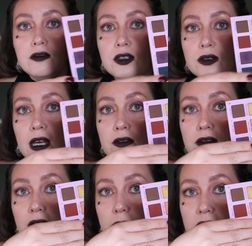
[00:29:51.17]
if you
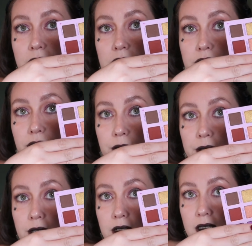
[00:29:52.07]
cover up these
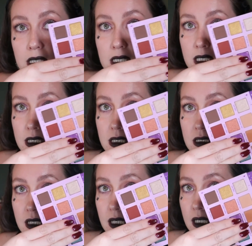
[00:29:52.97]
four, this is
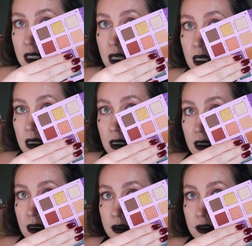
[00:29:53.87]
like
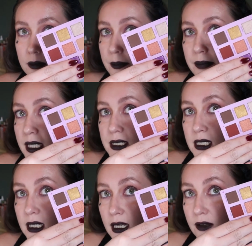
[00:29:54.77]
your
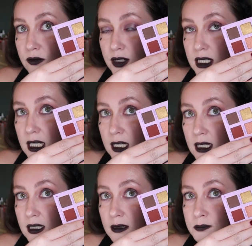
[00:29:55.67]
basic
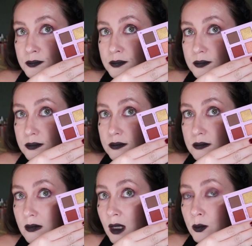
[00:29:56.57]
everyday
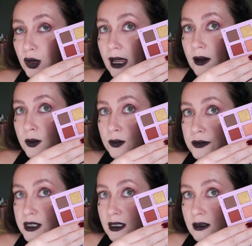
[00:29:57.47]

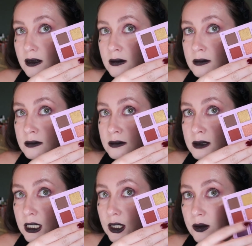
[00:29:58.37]
browns and,
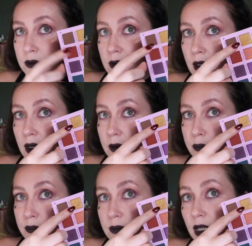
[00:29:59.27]
you know, a
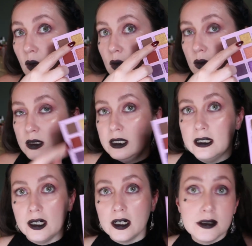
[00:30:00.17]
gold
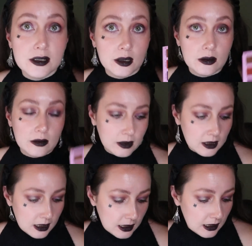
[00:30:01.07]
here. So
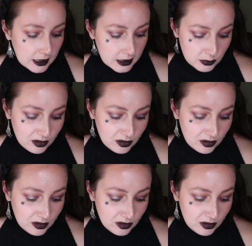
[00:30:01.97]
it's